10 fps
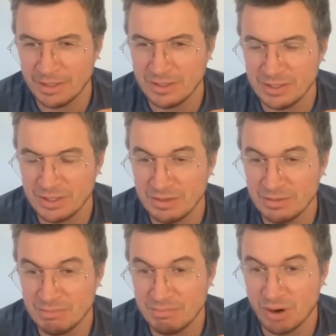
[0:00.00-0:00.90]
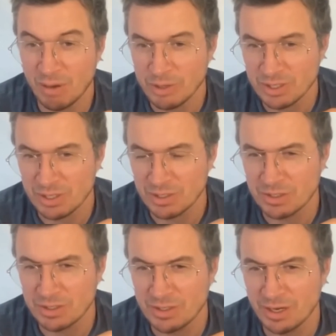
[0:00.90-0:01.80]
its
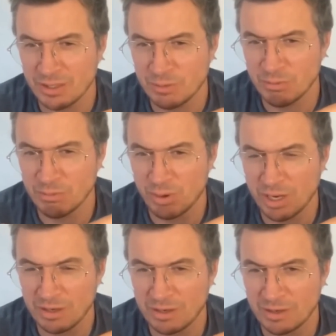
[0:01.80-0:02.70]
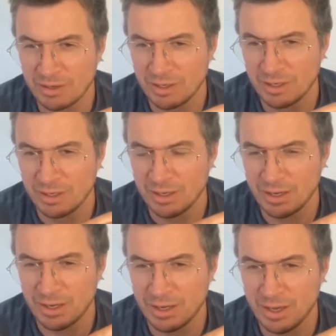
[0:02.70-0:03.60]
promises that it will bring
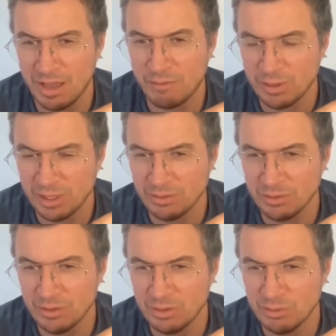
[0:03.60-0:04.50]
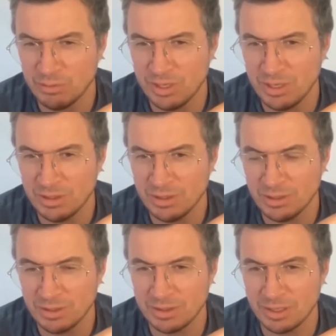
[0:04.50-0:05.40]
everything to the human
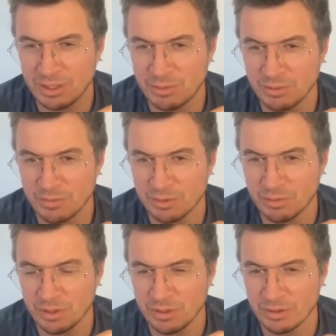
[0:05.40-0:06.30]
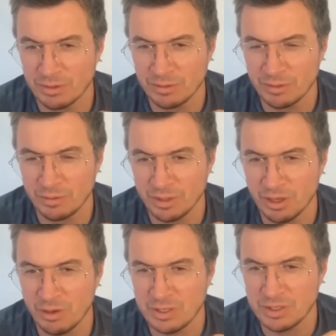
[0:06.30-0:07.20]
being, that it will fulfill
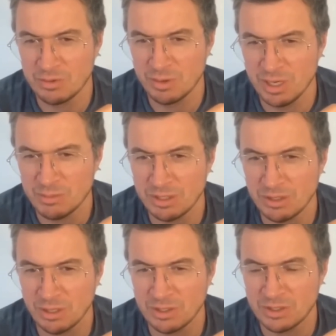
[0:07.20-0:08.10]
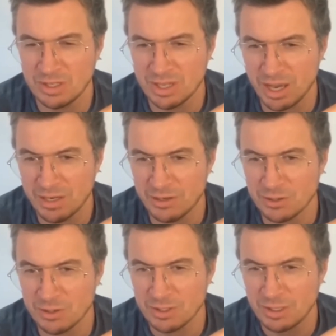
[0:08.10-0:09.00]
all his dreams and all its
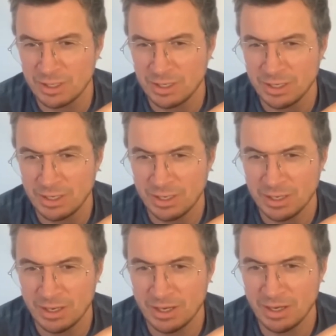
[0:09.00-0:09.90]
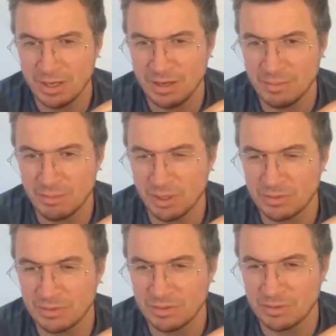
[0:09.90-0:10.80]
desires,
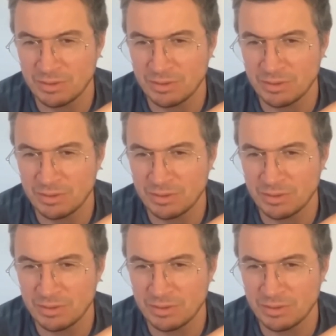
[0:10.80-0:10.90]
but